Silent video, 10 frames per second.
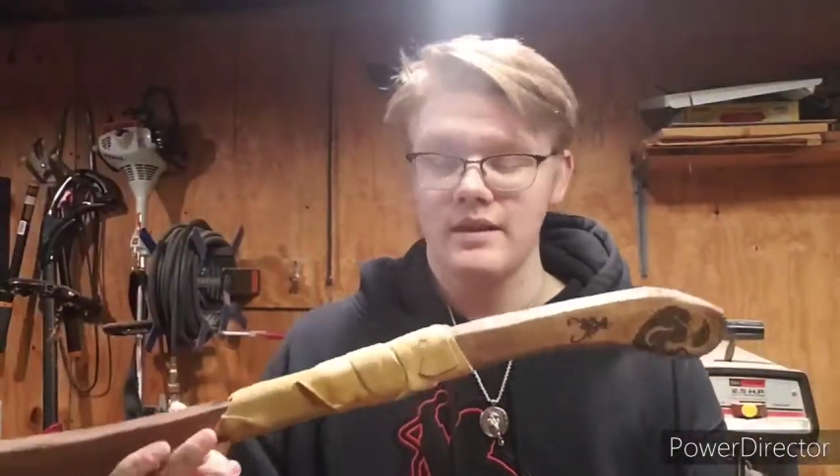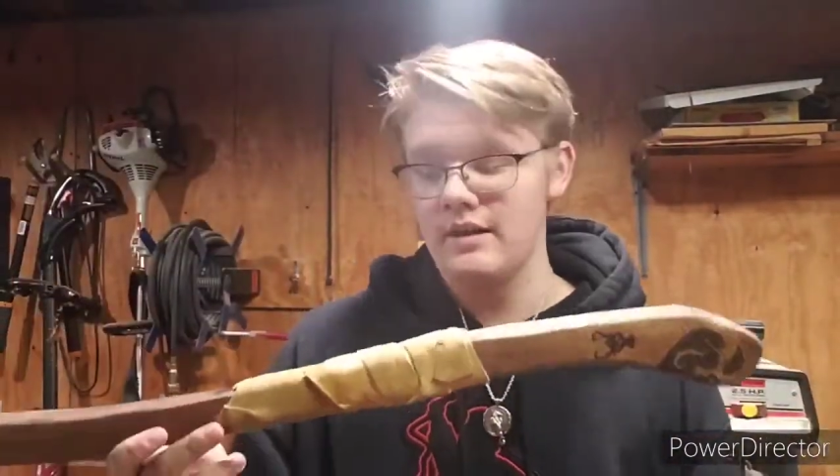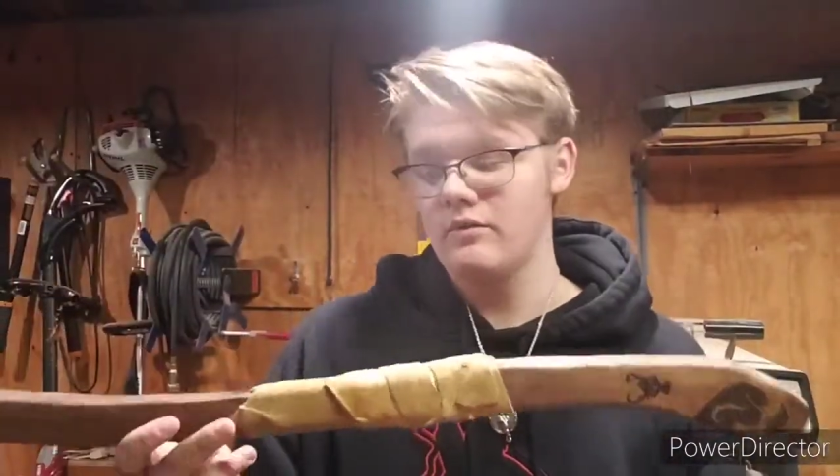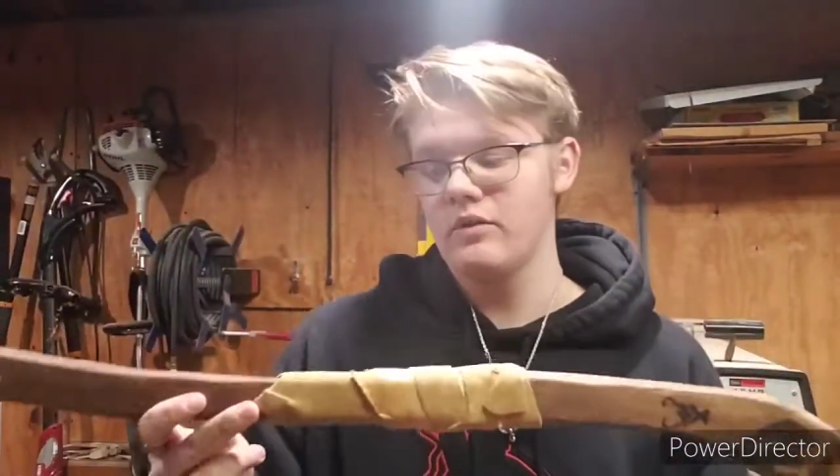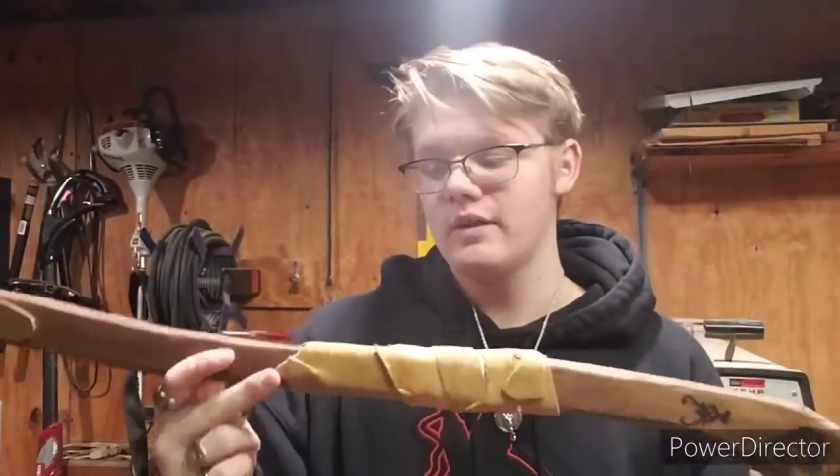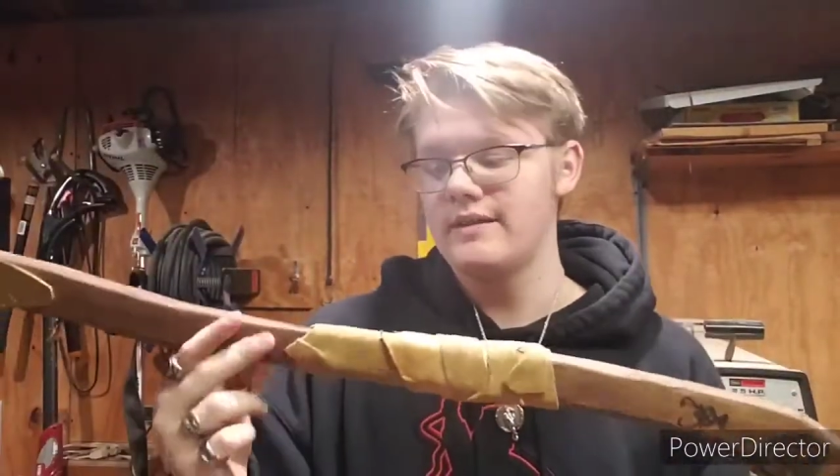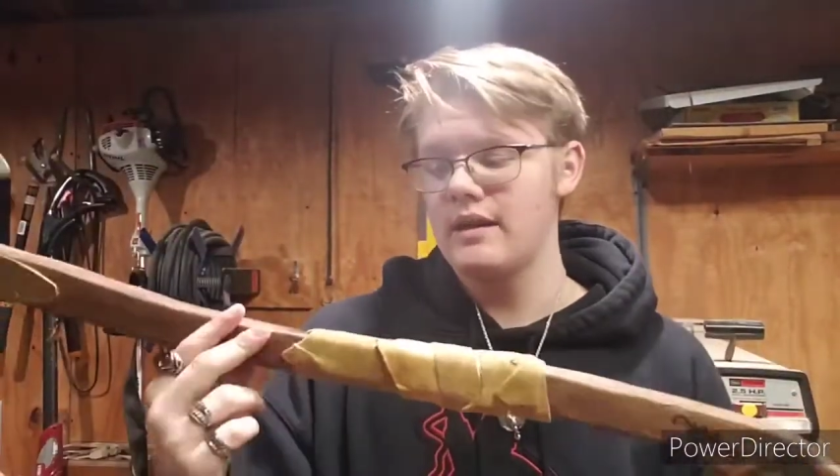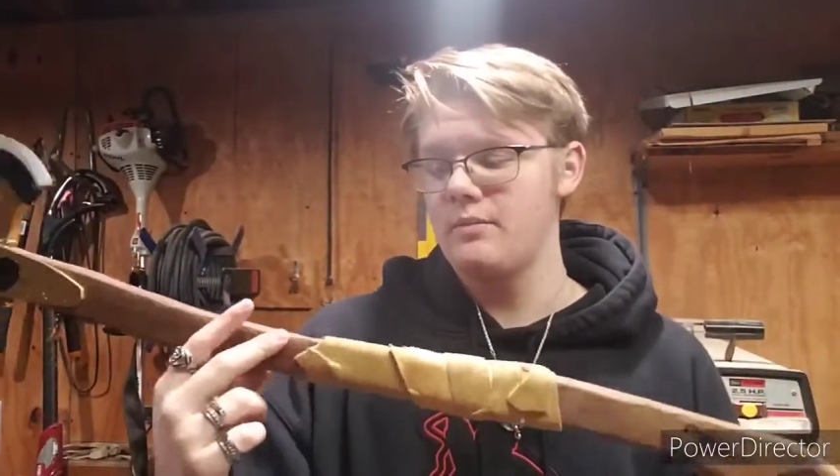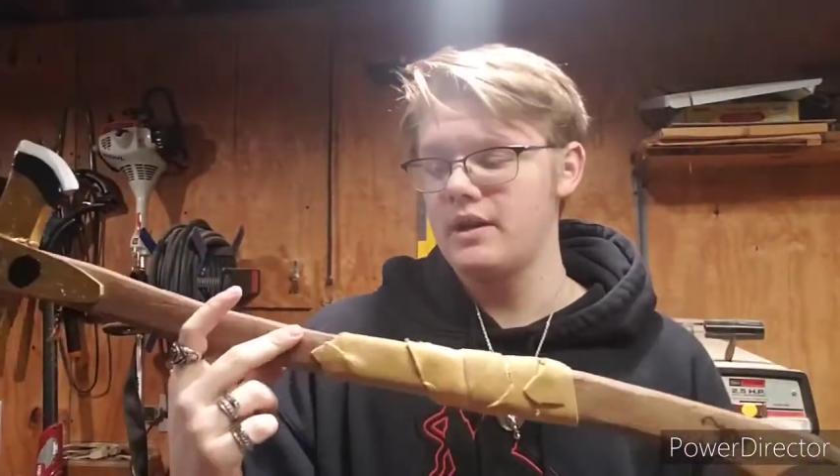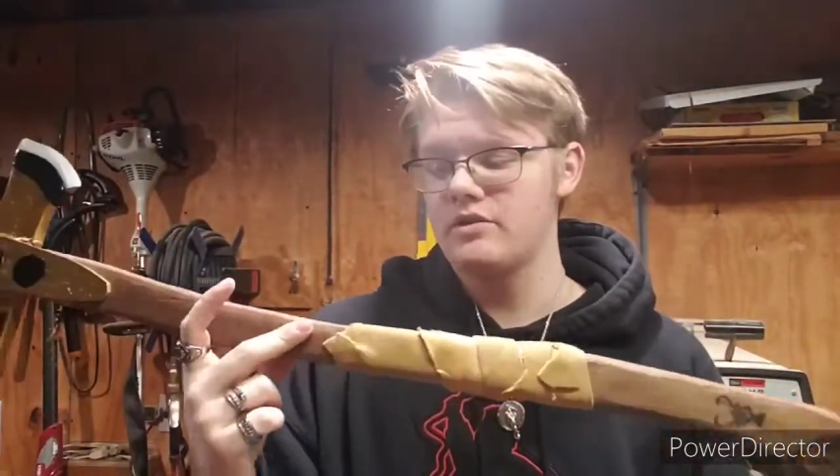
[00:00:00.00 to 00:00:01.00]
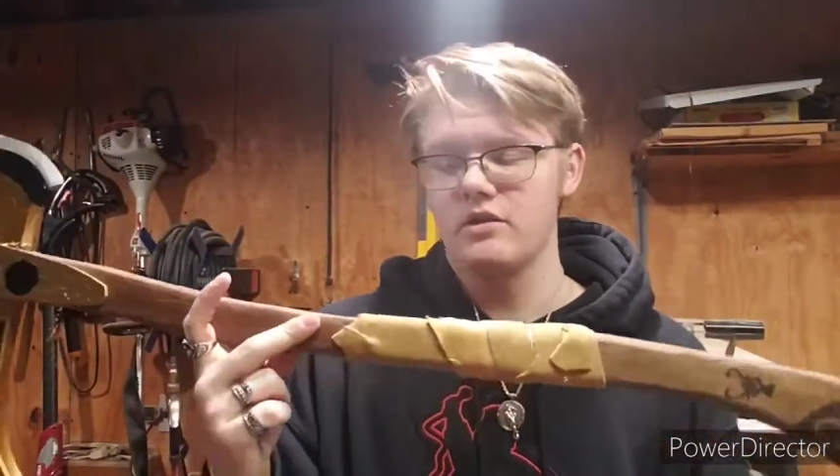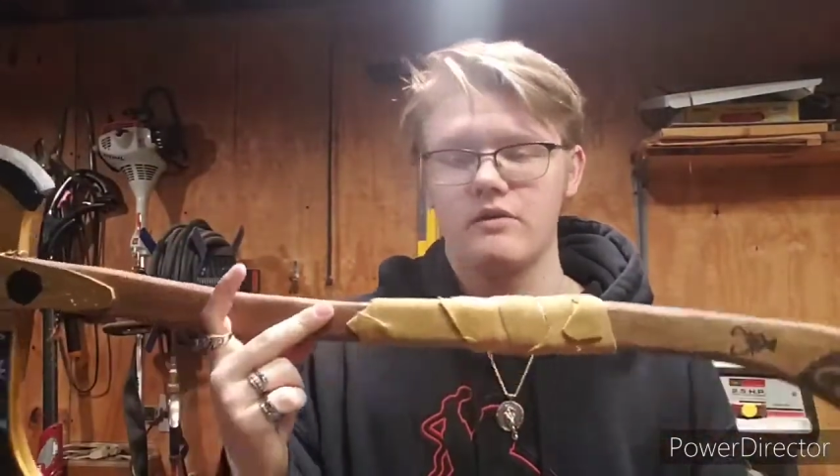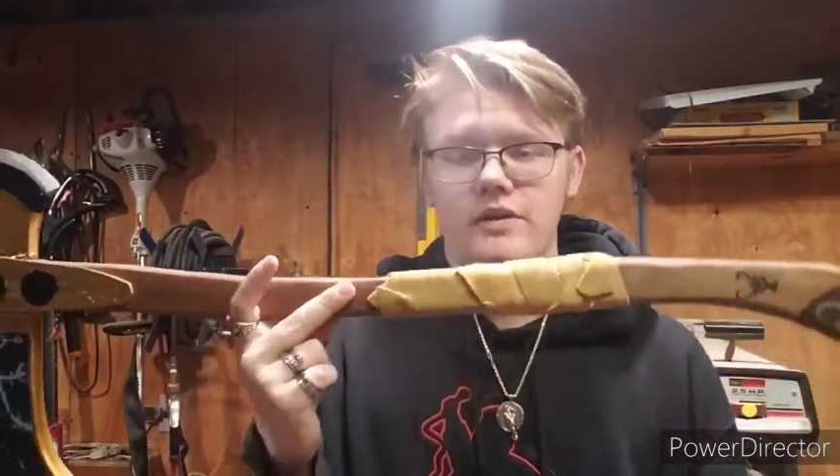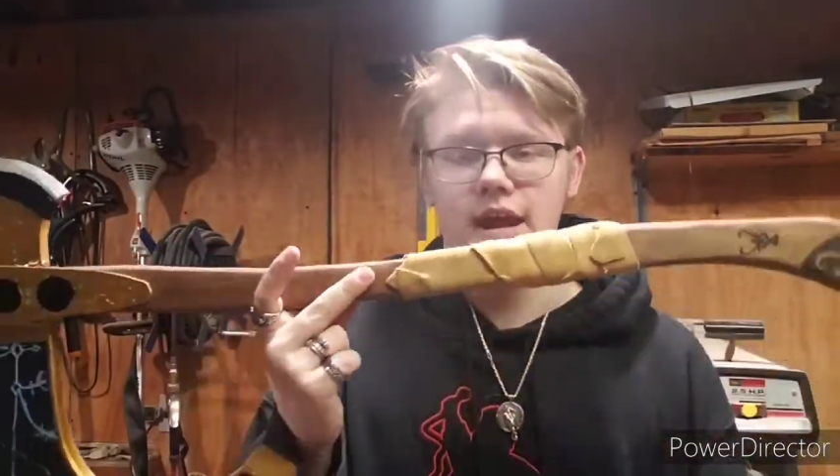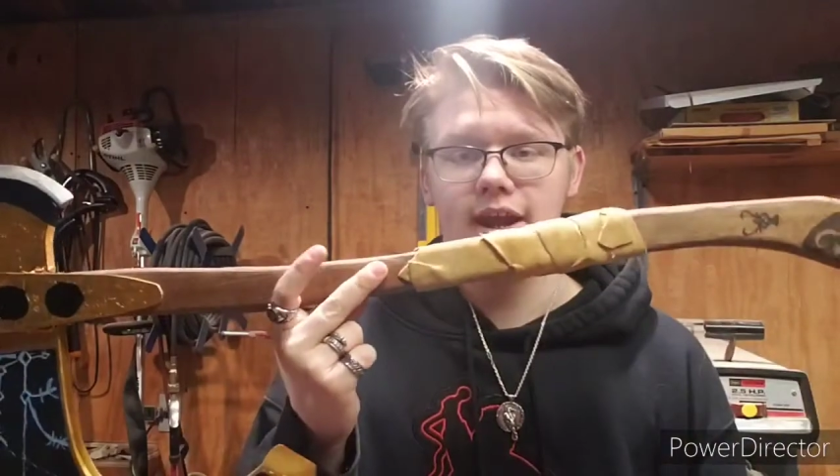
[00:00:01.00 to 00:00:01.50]
I didn't really take a picture
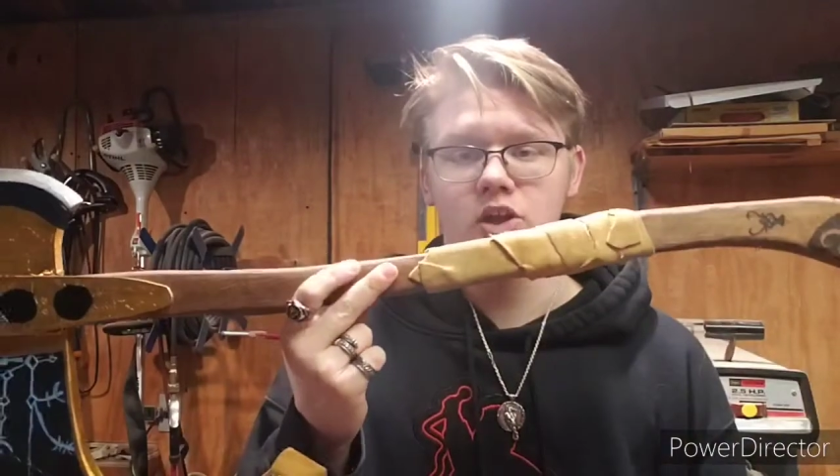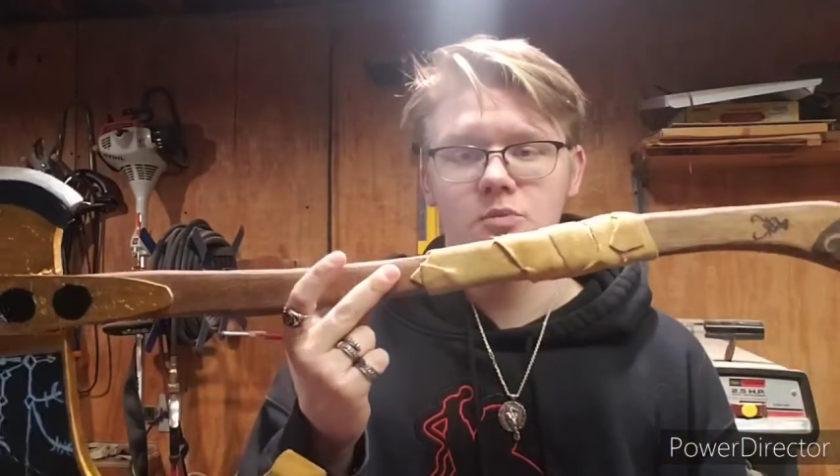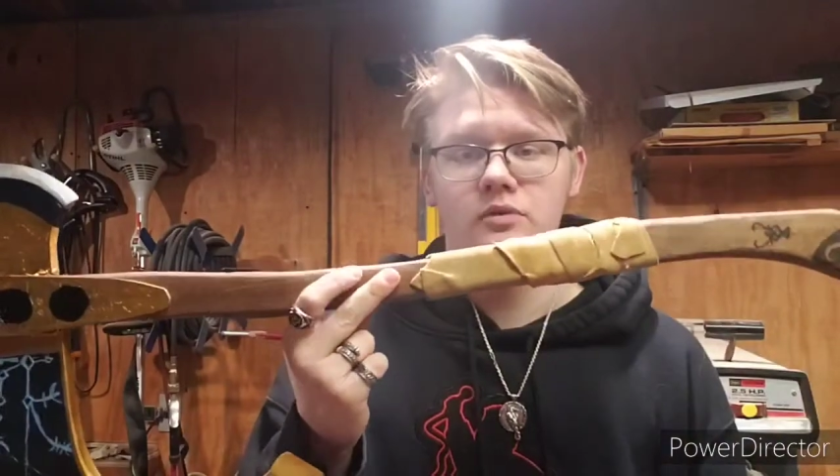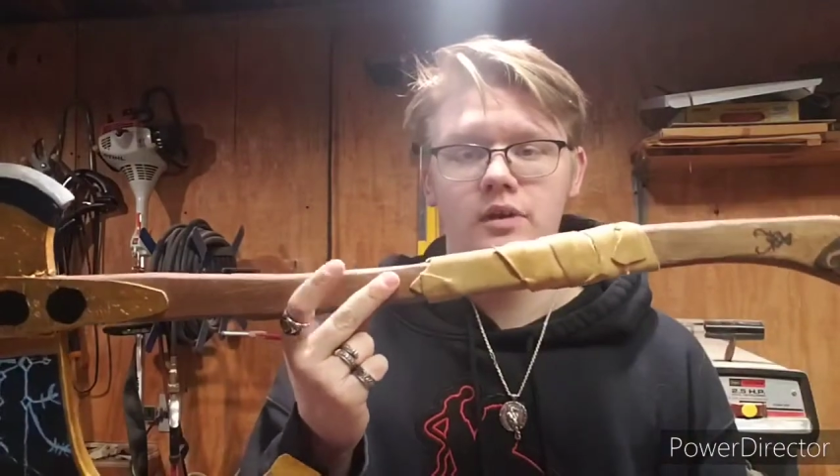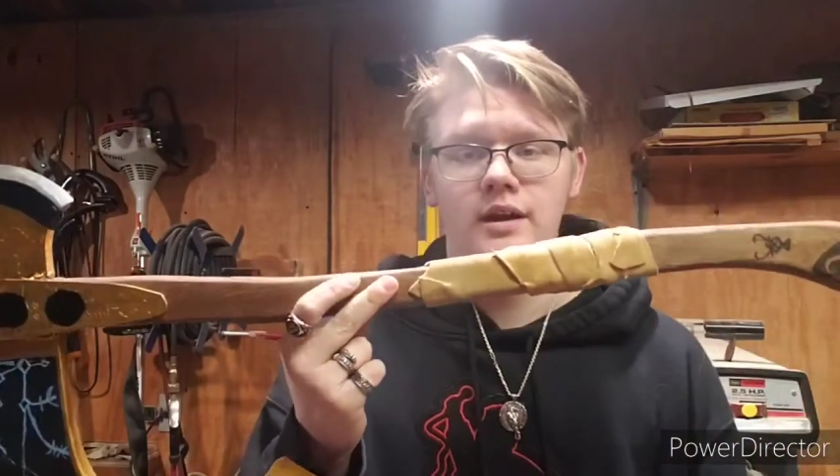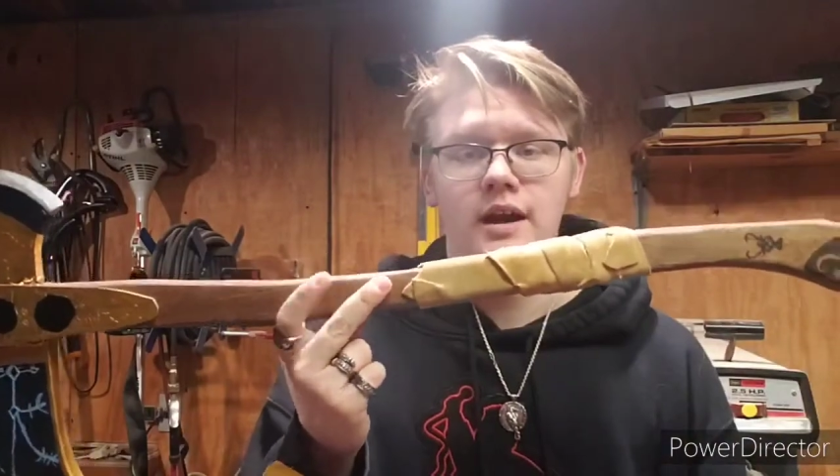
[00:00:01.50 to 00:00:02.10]
of the handle before